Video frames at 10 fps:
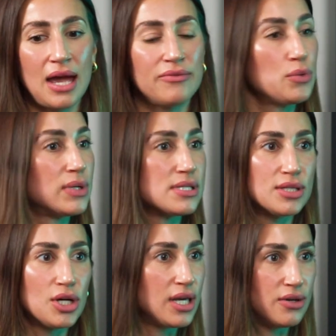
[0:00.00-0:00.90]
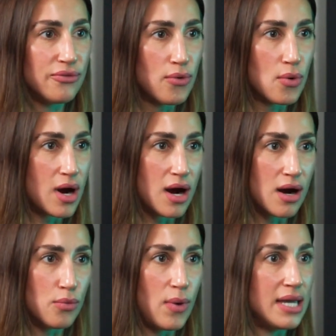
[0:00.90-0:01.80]
Everyone's looking
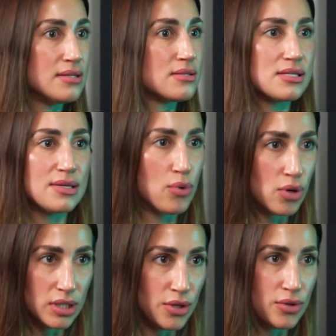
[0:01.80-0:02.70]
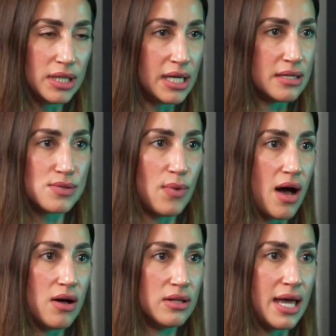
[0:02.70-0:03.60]
for ways to support locally as
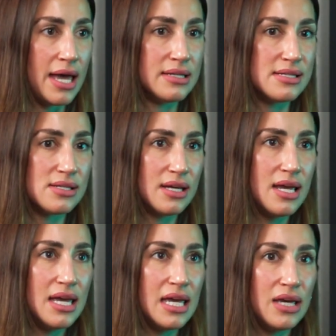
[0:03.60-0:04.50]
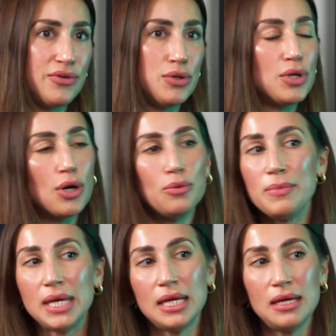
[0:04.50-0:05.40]
well. And if you know
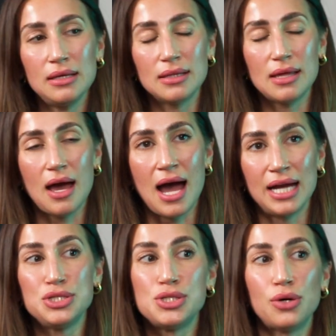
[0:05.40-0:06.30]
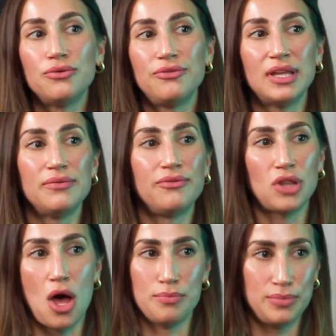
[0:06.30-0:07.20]
me, I don't
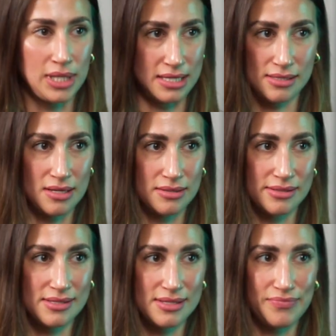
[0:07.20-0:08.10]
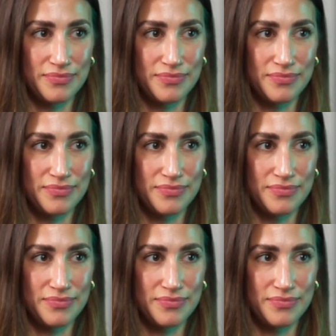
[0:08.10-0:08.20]
flip-flop places